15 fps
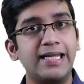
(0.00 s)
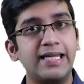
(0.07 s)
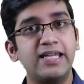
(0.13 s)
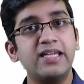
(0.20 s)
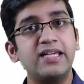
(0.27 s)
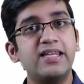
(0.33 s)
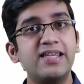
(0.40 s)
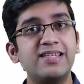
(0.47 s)

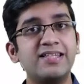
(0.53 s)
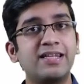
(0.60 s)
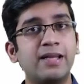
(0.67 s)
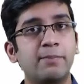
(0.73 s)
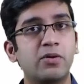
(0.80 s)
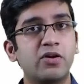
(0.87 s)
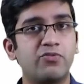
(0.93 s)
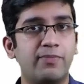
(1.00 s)
increase in
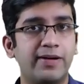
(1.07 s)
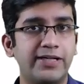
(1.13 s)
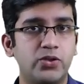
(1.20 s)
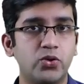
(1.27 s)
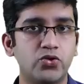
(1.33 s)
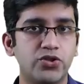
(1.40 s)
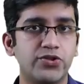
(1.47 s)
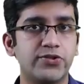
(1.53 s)
number of
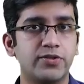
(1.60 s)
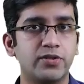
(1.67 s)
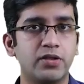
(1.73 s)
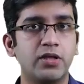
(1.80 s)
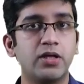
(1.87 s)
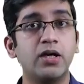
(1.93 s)
mitosis,